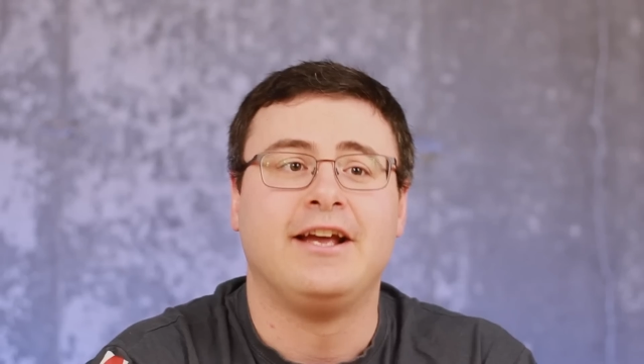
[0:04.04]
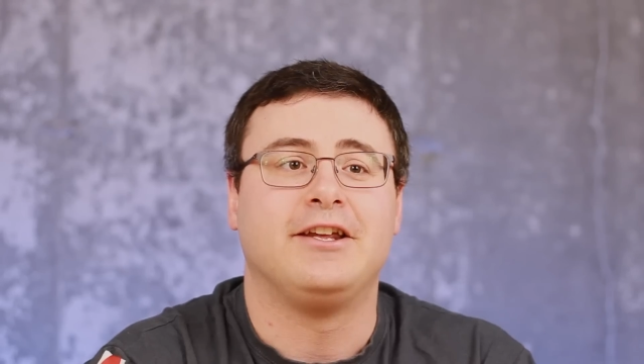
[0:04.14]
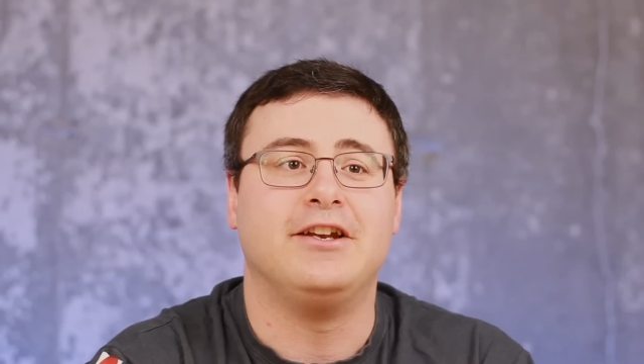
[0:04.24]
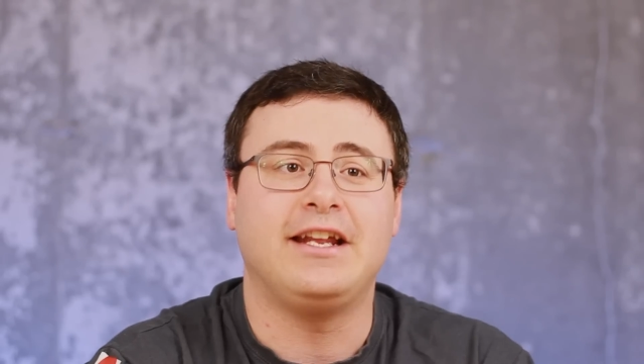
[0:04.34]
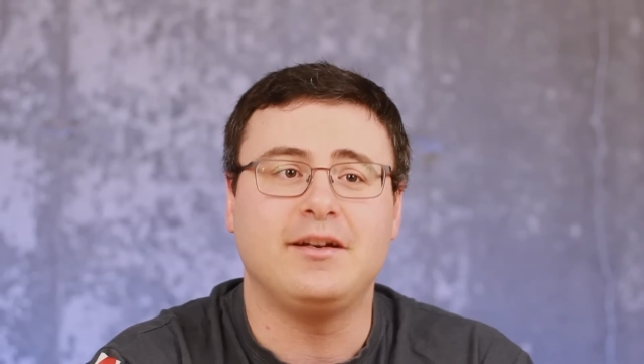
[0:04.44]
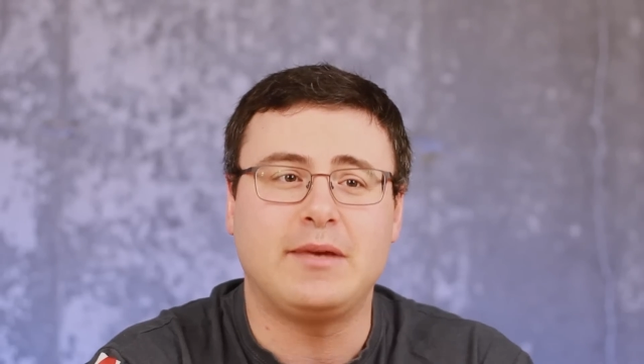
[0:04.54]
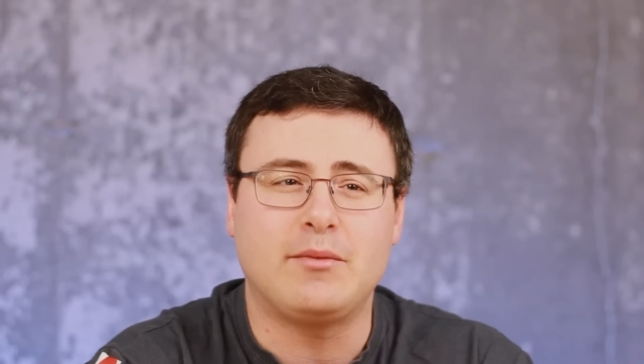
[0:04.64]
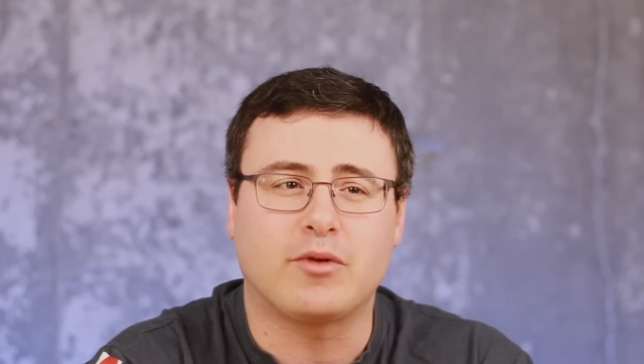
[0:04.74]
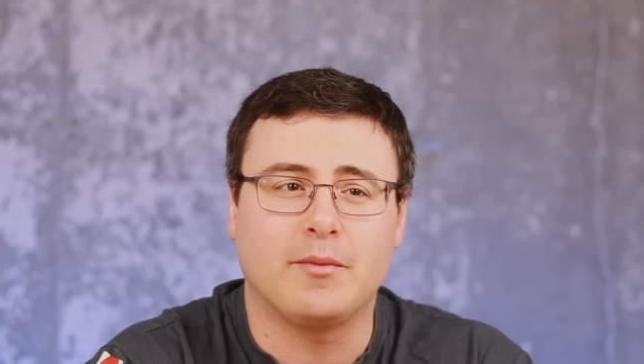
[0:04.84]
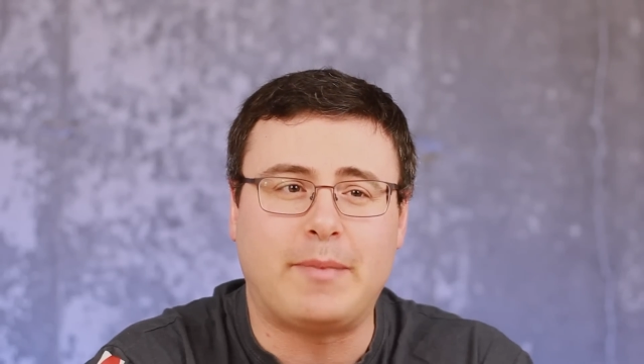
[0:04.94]
you need to be
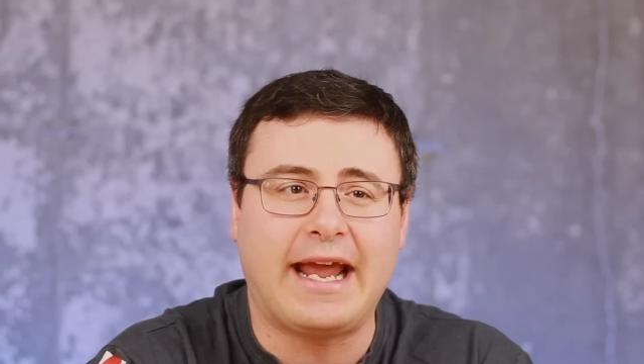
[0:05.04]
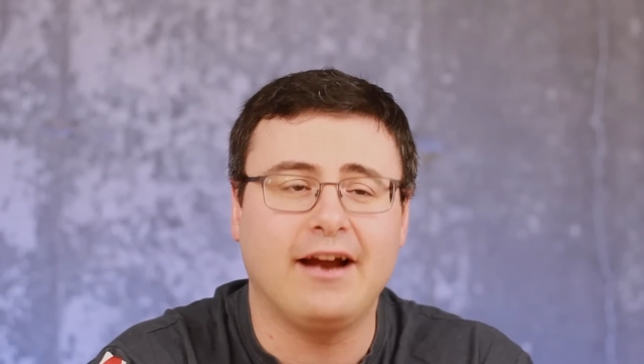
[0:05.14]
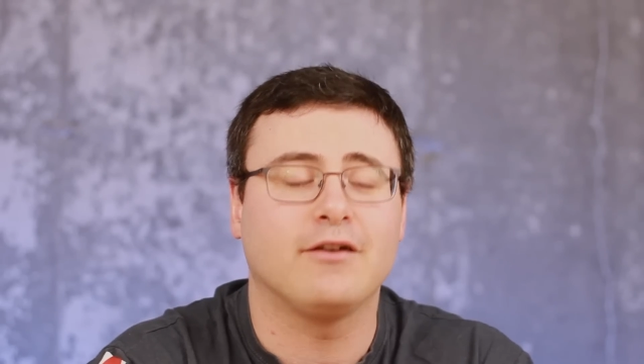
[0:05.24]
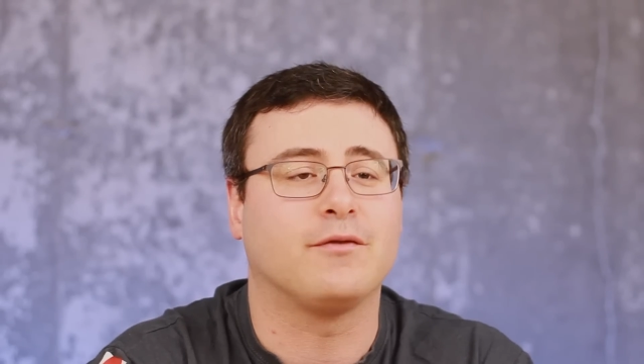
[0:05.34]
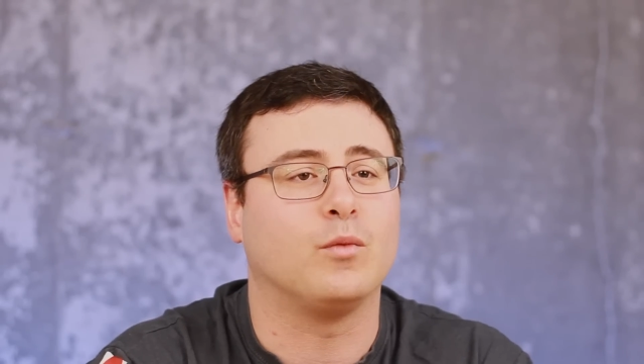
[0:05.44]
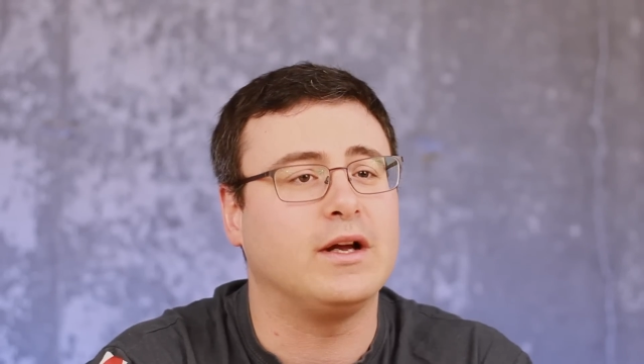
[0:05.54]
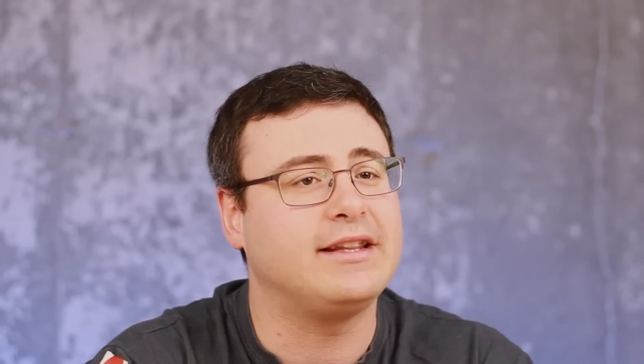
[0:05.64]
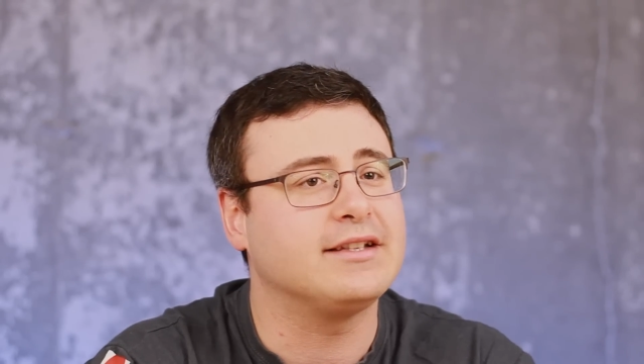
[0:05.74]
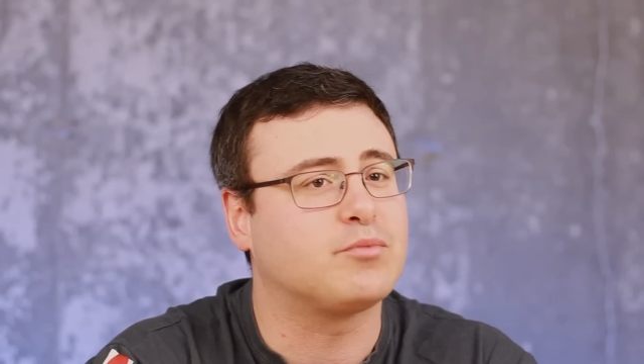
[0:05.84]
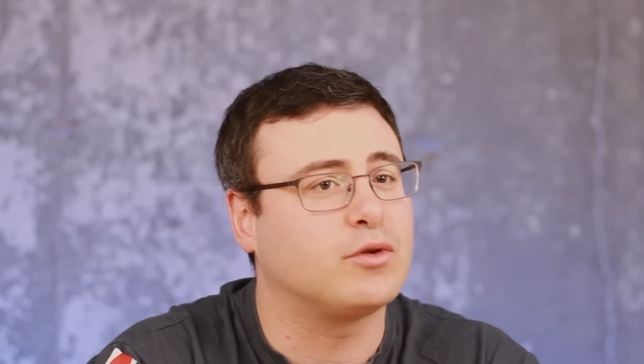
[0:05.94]
prepared for what
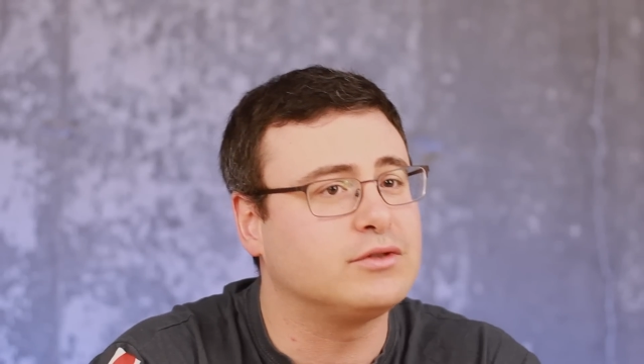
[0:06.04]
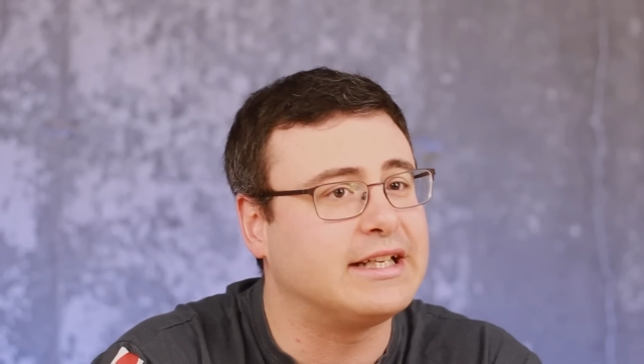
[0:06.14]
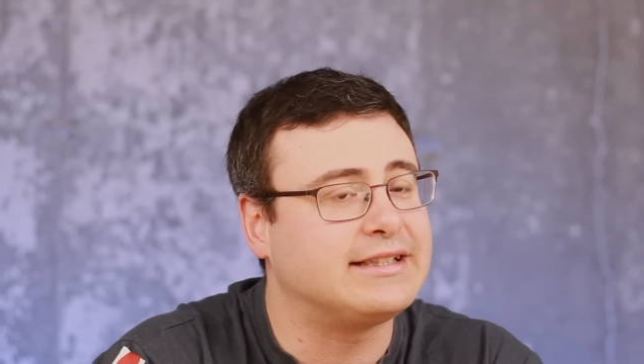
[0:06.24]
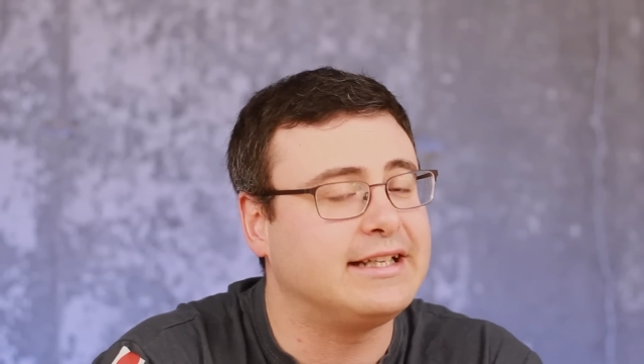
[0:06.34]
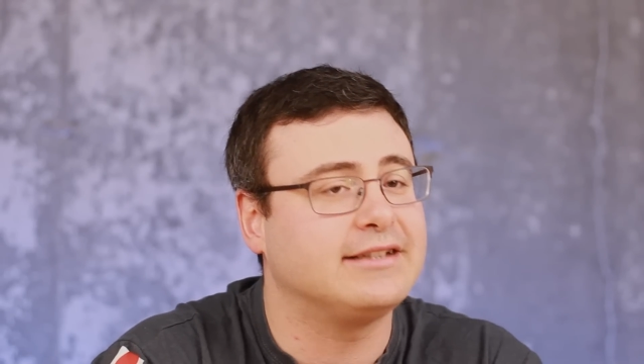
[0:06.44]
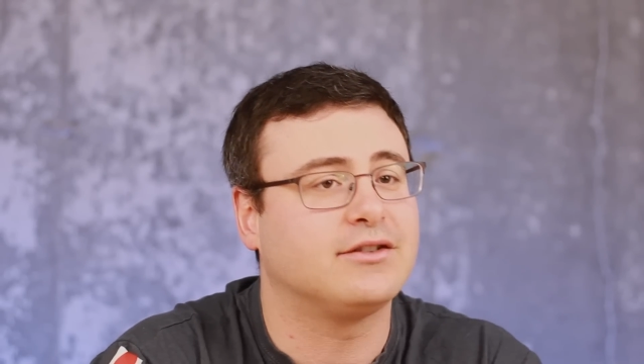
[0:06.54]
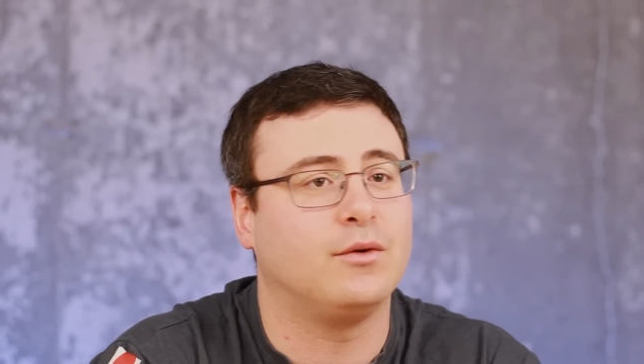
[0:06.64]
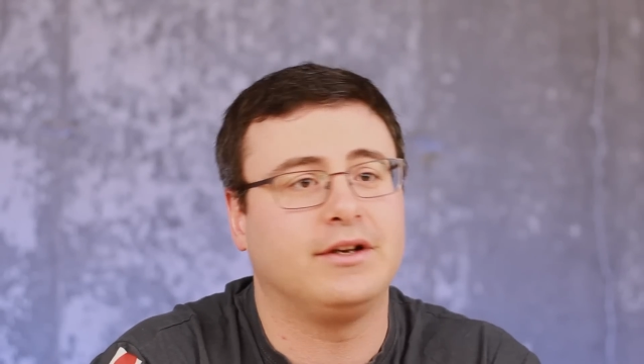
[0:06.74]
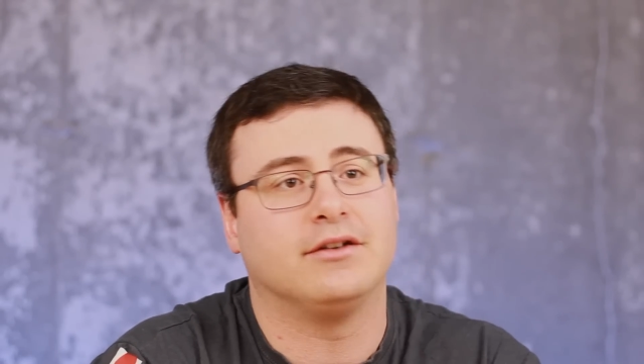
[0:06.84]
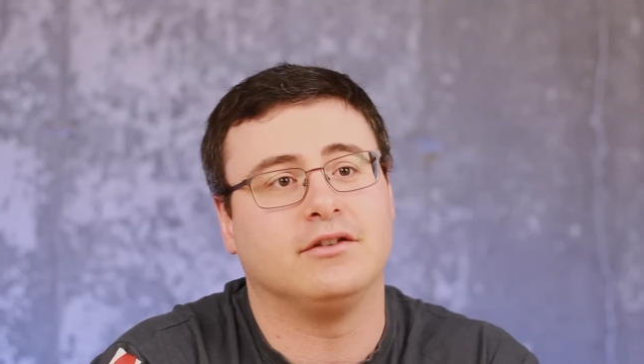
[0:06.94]
this process is
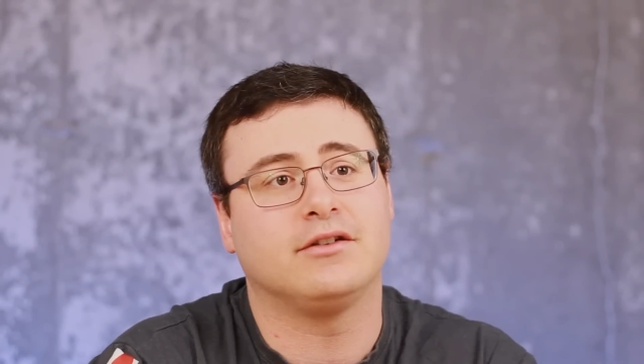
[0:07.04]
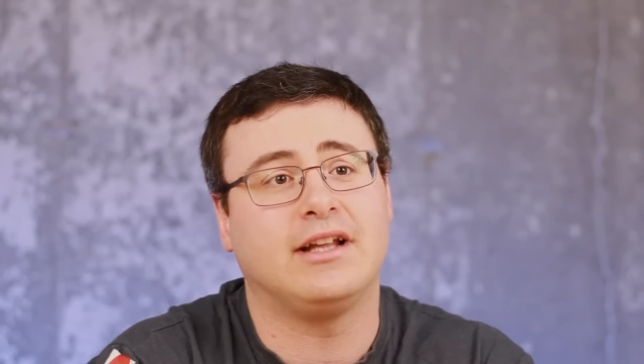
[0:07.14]
going to look